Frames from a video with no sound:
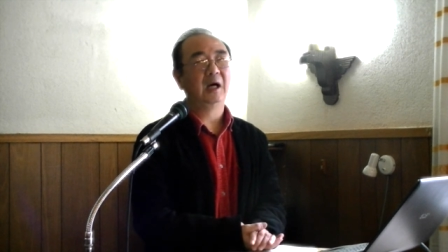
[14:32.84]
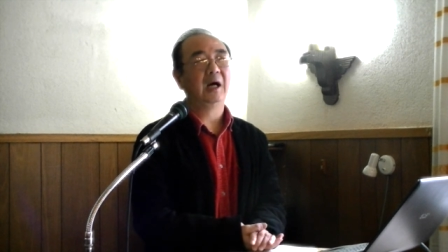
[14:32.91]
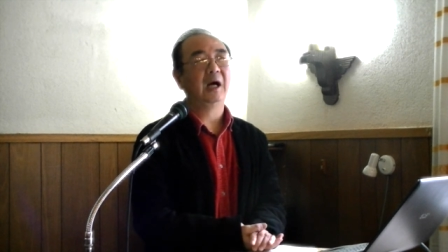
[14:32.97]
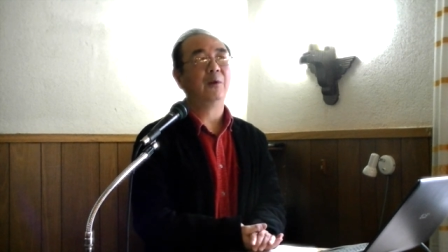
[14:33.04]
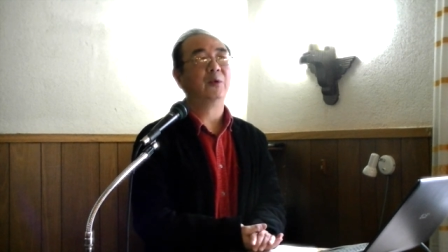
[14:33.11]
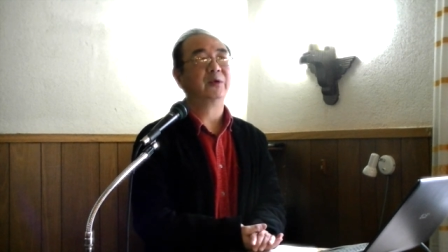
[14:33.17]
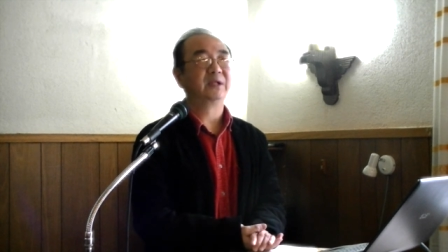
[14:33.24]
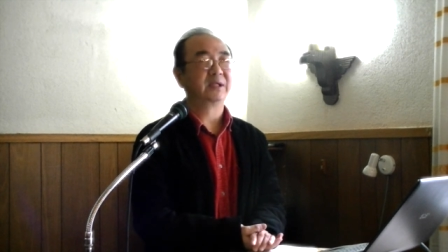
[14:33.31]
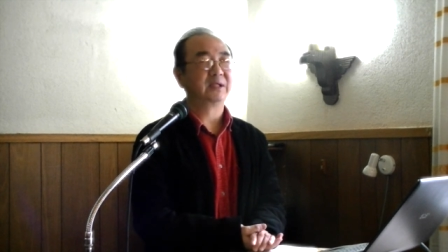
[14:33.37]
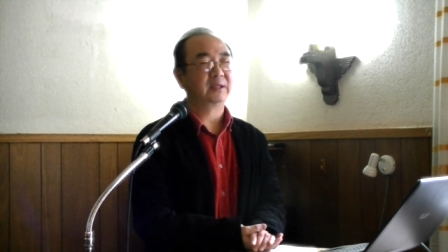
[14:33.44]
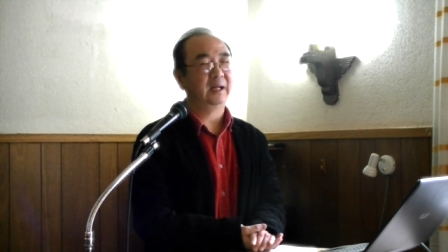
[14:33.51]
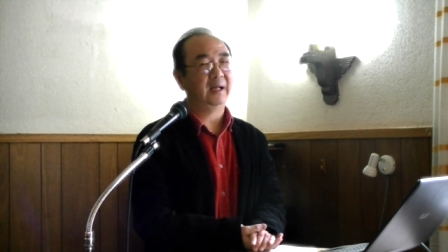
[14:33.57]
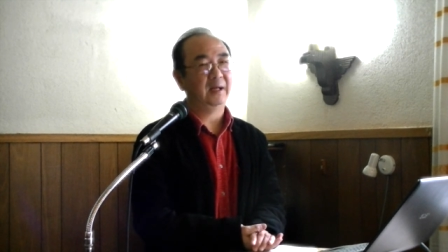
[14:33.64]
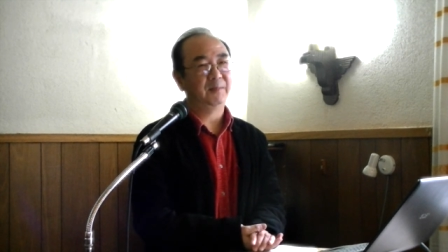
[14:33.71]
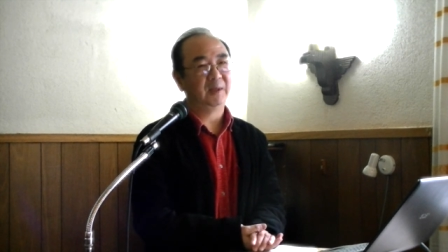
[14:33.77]
I was
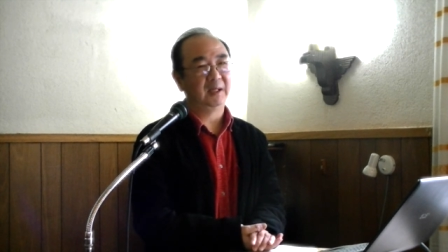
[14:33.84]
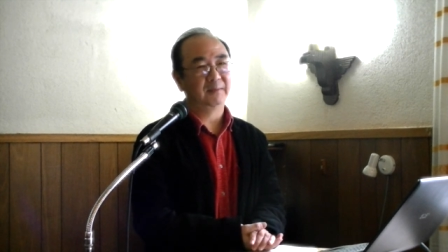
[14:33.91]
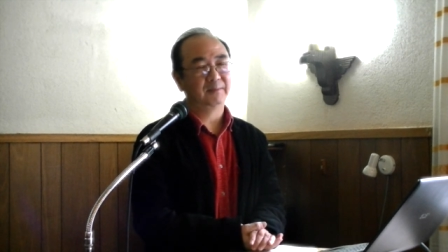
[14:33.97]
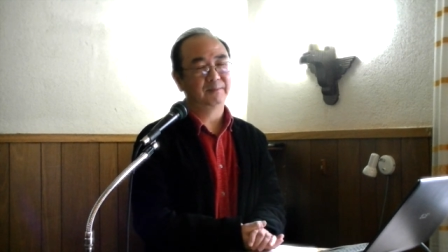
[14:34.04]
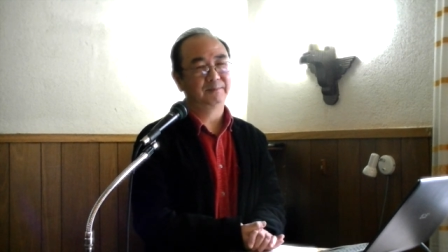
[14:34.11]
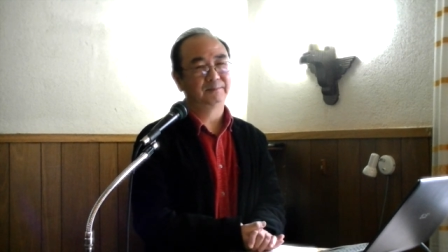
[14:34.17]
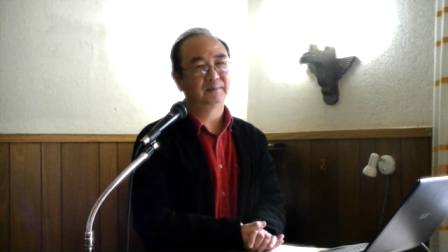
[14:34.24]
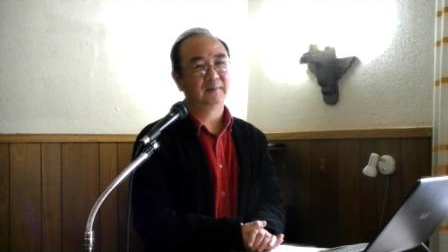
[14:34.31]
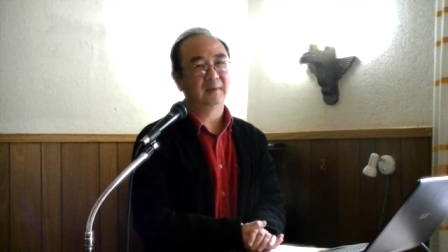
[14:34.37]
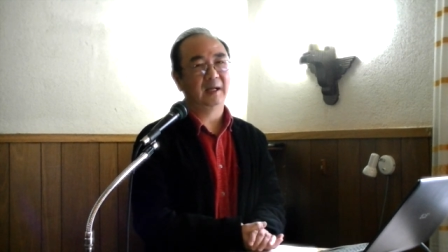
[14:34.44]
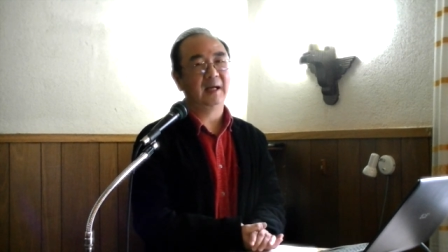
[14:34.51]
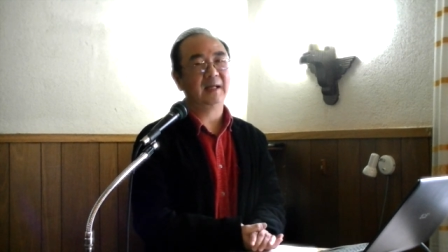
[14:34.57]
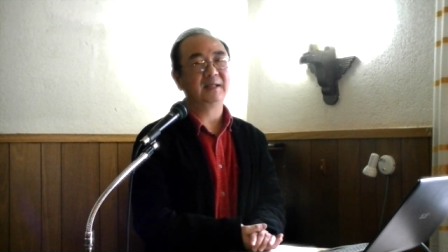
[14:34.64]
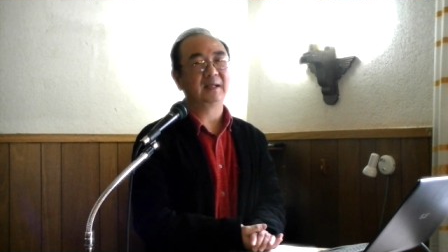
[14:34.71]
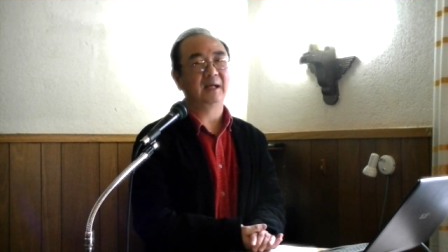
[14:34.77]
selected.
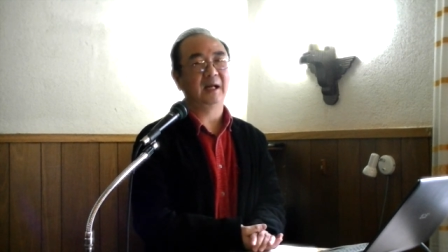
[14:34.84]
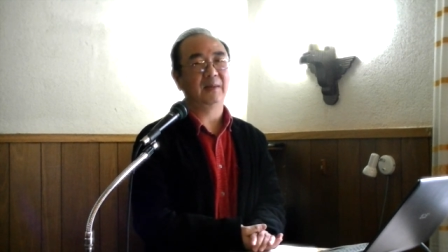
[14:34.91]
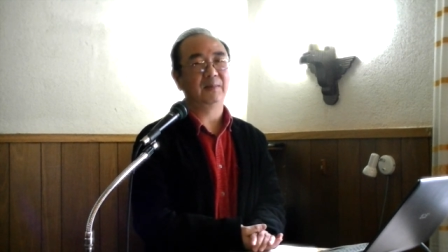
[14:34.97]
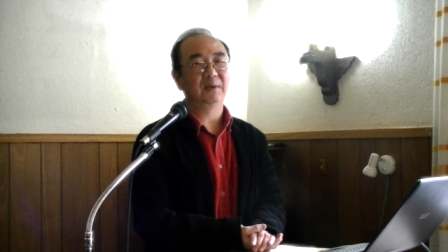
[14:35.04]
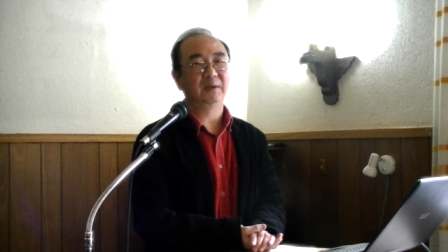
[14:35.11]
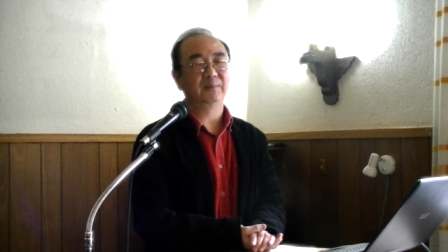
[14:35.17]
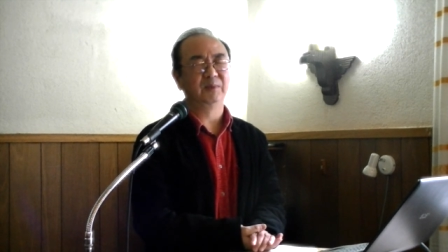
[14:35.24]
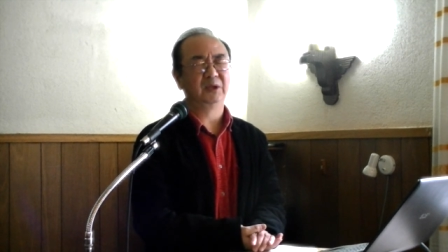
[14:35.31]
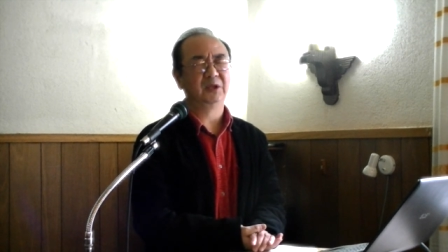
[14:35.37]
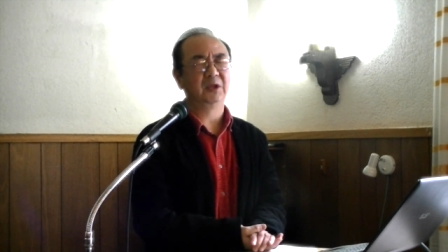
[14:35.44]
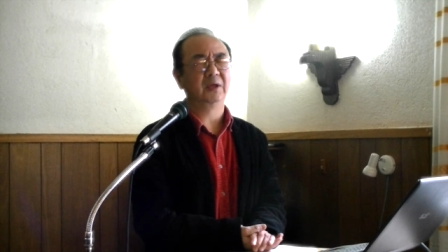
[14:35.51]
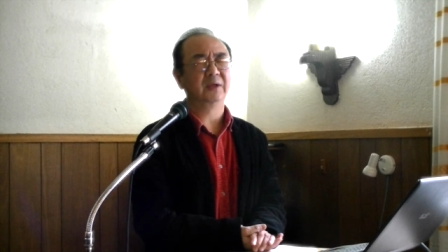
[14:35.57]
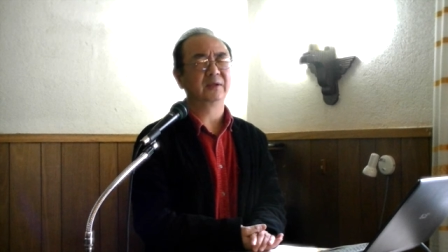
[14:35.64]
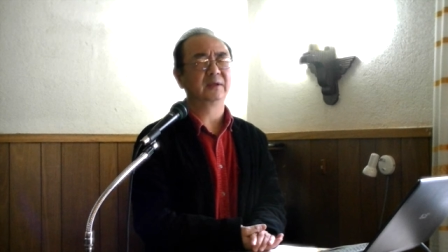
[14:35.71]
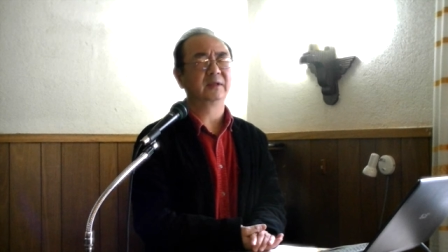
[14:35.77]
I slept
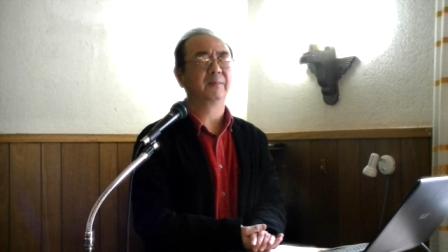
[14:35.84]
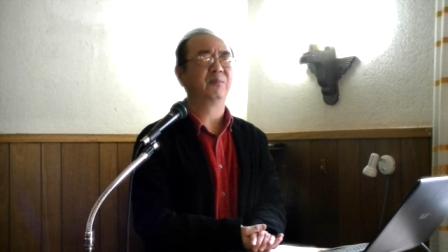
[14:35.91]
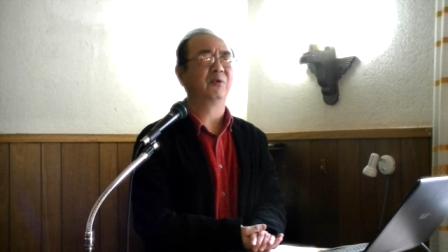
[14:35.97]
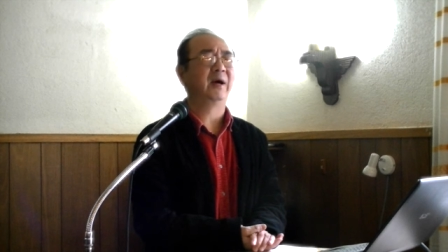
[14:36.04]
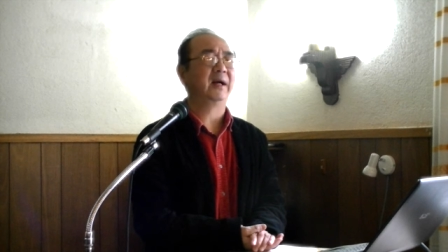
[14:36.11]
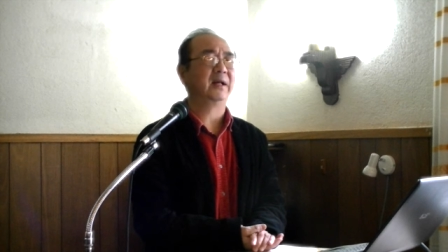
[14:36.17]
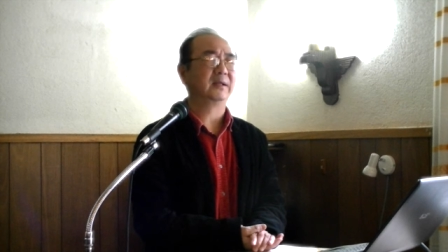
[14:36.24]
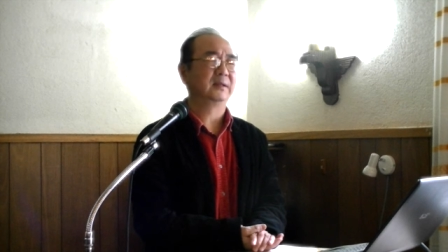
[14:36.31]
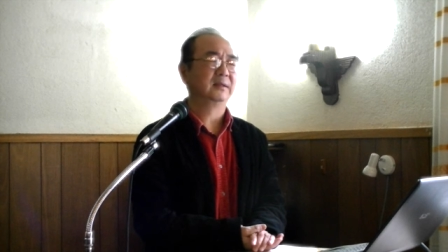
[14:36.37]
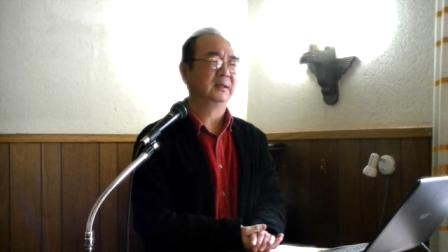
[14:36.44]
because the bright,